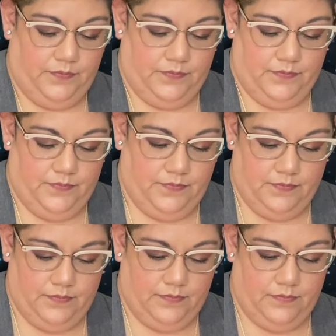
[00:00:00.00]

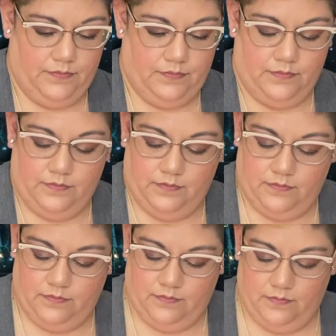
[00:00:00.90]

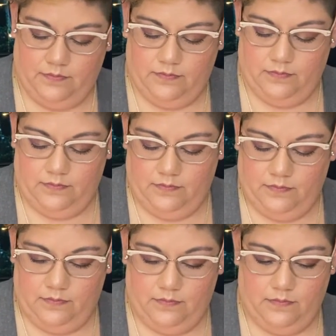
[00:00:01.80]

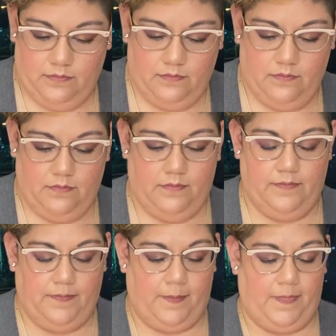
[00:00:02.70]

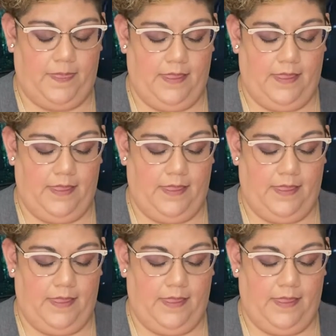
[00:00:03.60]
No one is speaking in this clip.